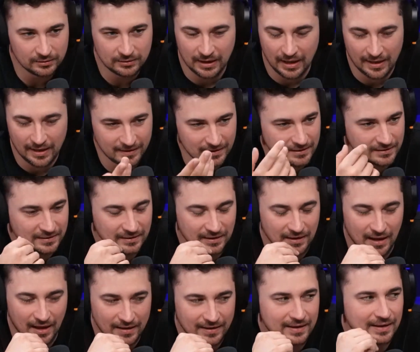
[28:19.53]
I think
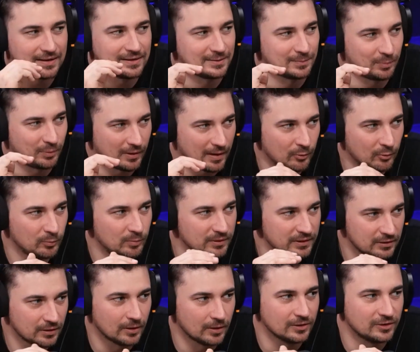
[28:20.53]
it's probably
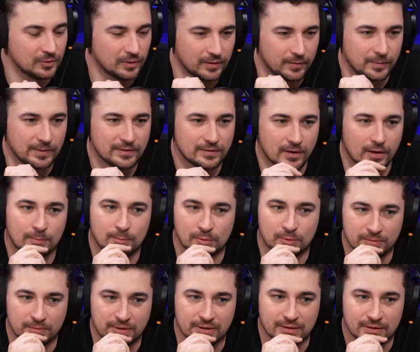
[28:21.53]
close to a 3-star movie.